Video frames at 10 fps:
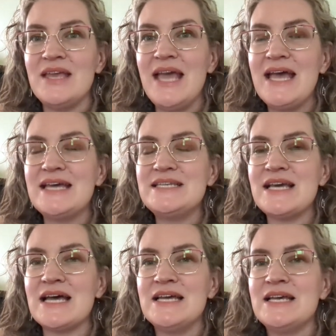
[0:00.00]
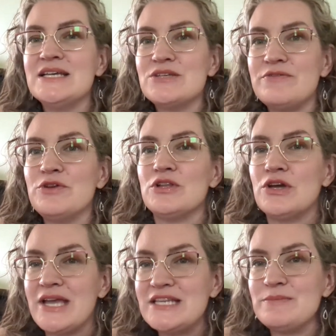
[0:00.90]
And uh, so if you're
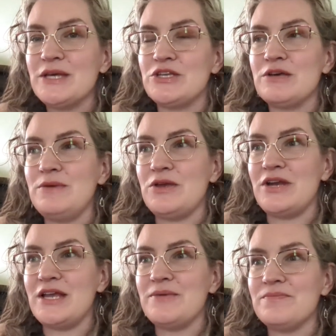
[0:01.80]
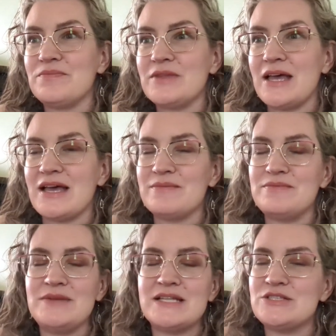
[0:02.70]
looking to build community, uh,
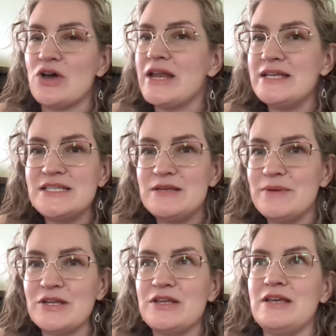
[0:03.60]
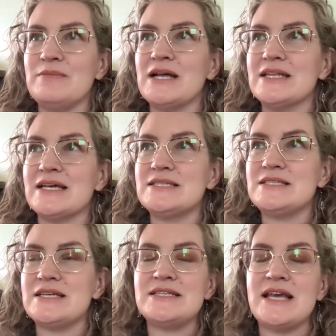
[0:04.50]
it's not easy to build an email
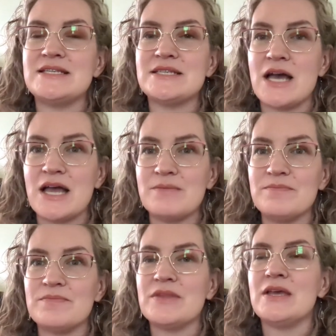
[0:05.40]
list. It takes time.